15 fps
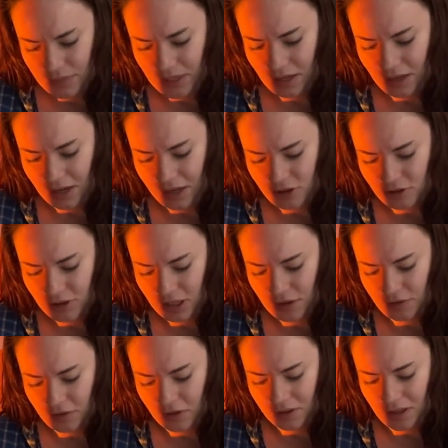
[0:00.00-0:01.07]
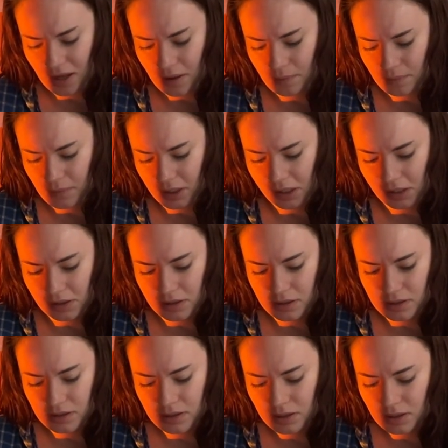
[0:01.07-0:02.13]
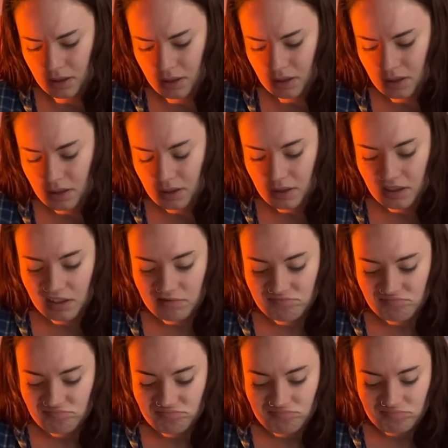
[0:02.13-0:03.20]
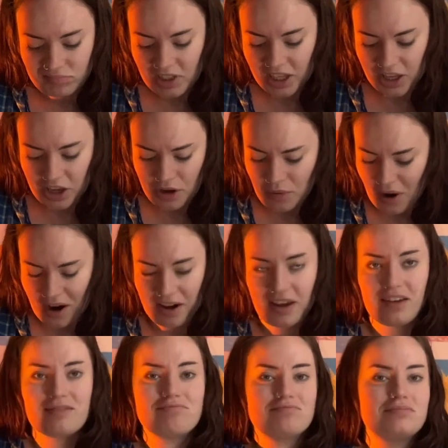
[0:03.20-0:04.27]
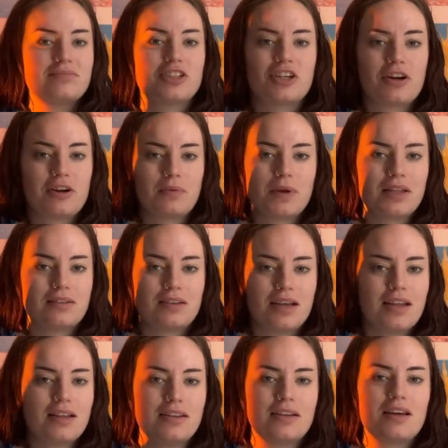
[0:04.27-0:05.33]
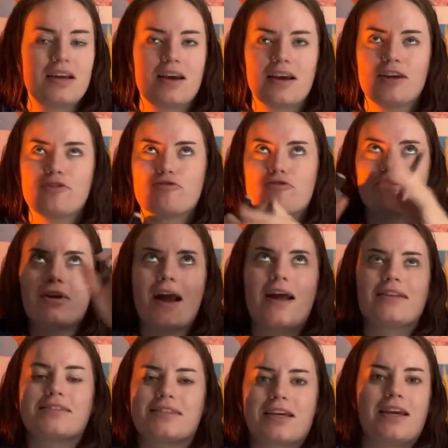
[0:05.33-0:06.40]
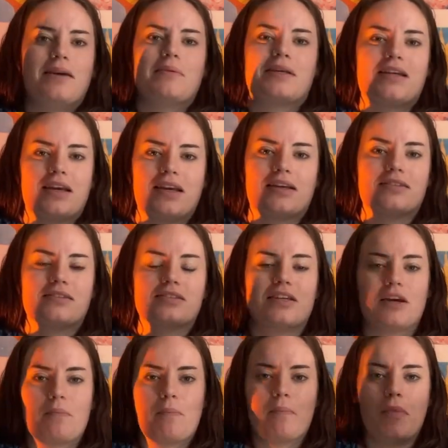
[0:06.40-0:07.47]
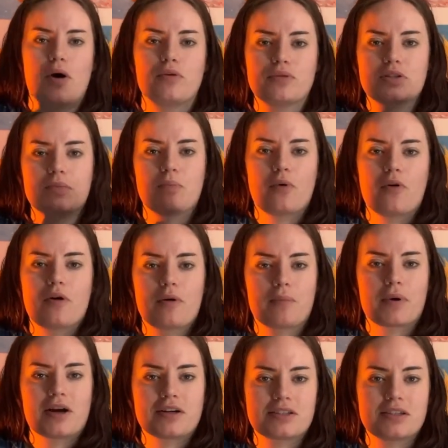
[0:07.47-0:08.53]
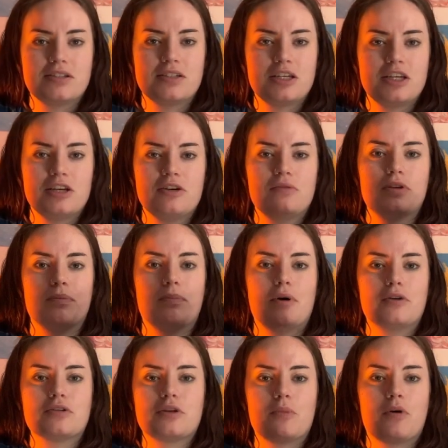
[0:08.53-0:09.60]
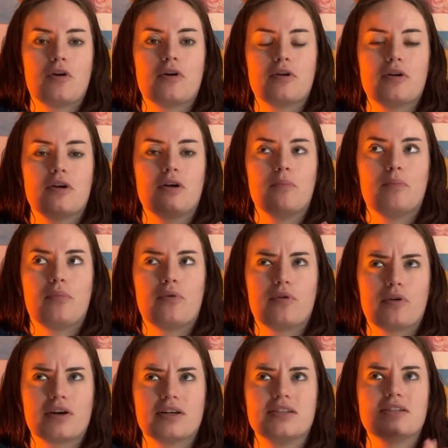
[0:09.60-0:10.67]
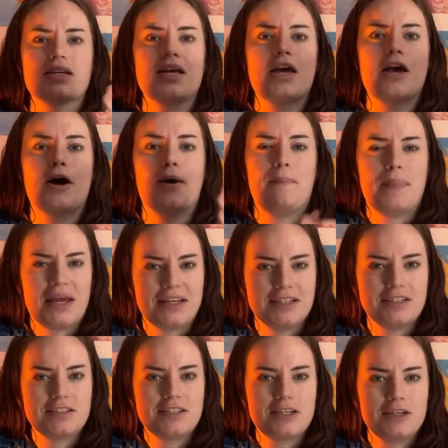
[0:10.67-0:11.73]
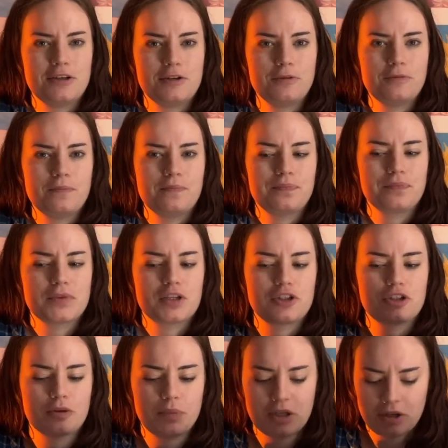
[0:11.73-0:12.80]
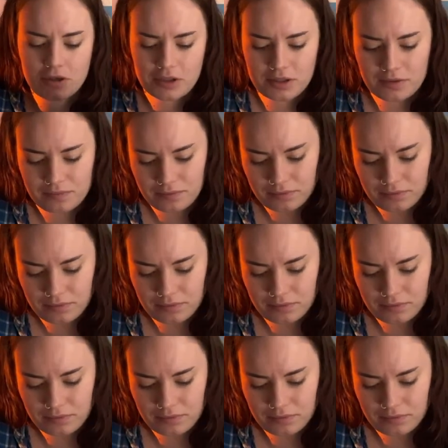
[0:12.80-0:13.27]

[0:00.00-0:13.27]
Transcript: Literally fuck them, because like, who are they? Do you know what I mean? In the grand scheme of things, the most important person to you and the most important opinion to you should be yours.